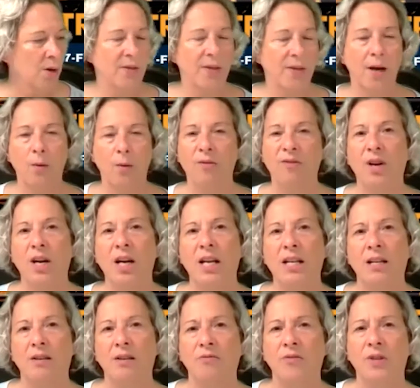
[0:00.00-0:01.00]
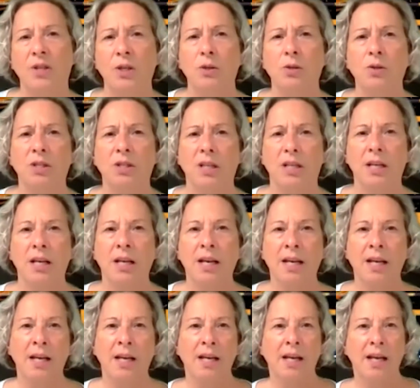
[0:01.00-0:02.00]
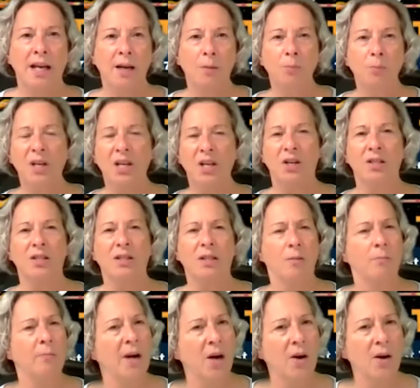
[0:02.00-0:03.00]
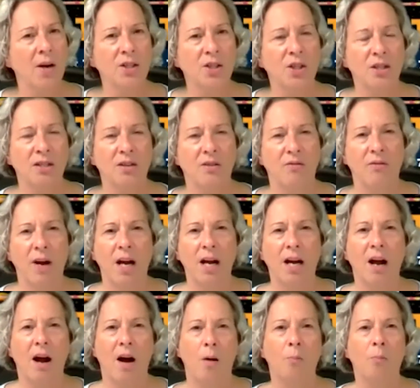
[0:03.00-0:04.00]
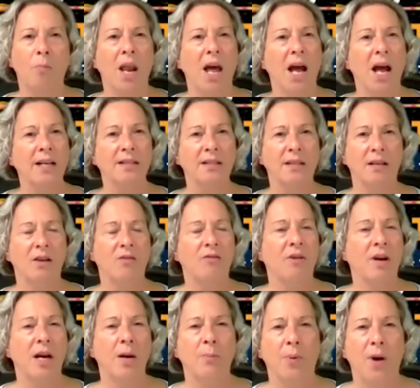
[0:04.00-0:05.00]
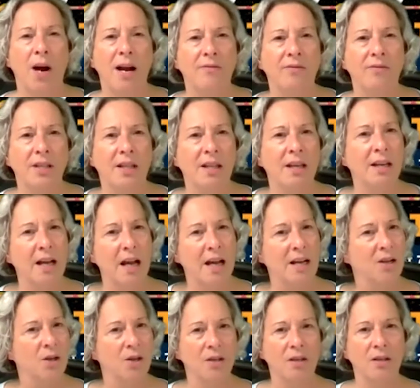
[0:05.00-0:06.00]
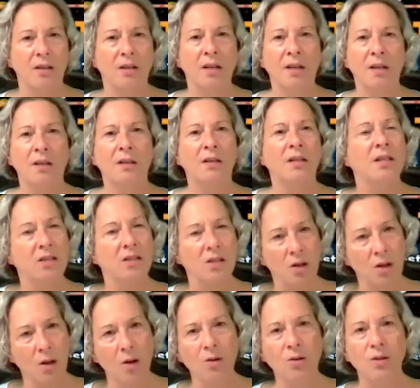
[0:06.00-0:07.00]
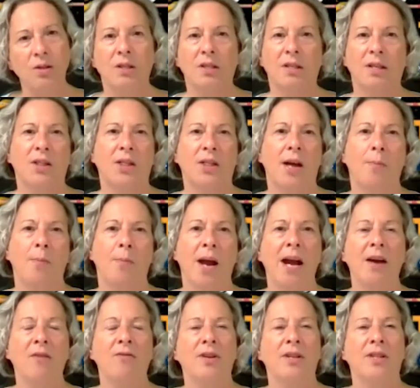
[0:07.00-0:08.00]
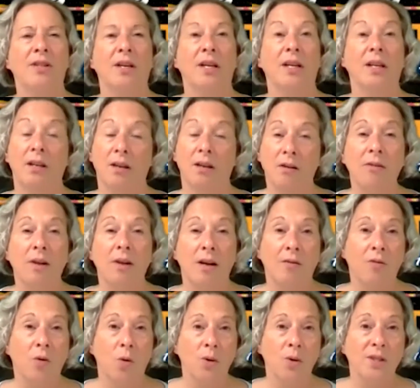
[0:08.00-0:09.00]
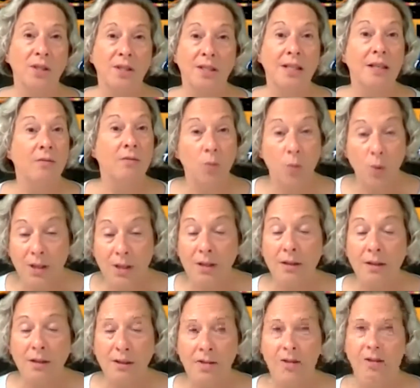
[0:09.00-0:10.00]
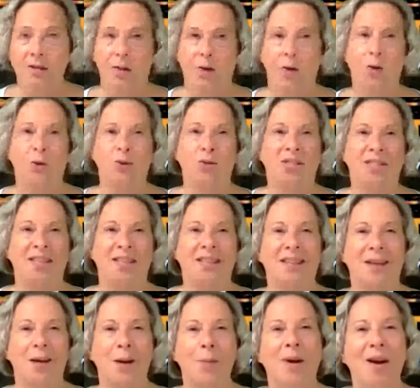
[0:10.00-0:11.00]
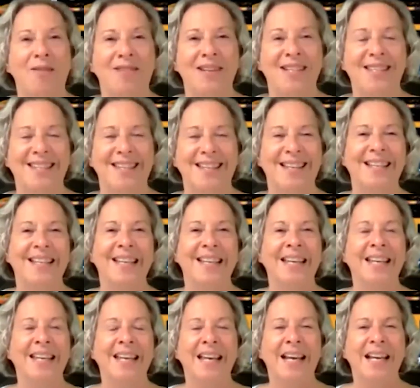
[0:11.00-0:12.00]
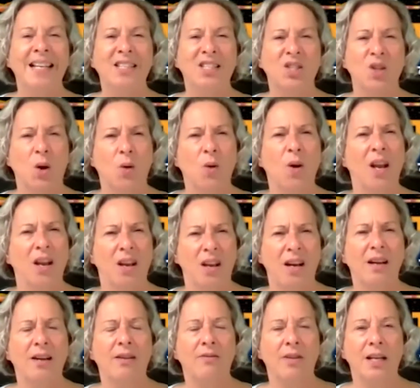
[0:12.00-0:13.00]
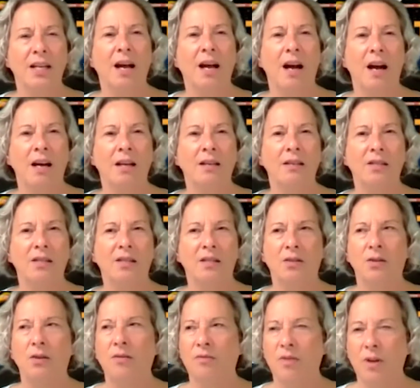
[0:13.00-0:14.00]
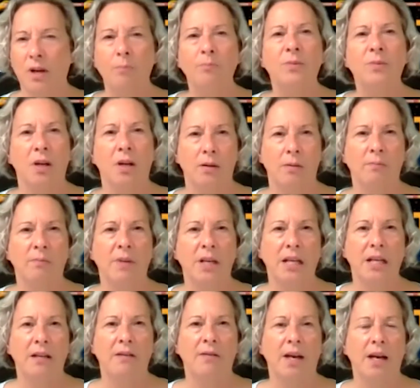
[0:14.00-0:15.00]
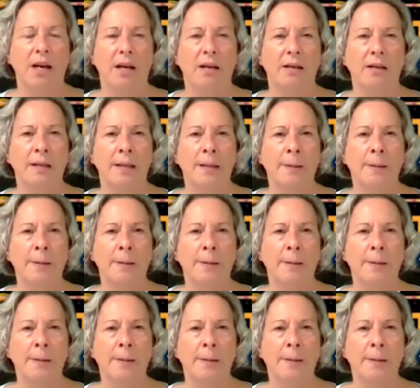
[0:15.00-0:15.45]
and they were very confused. And because a marriage is a very complex and a very private thing, I couldn't disclose to them everything. And of course, Steve wouldn't disclose to them everything. And so a lot of it got sort of lumped on me that,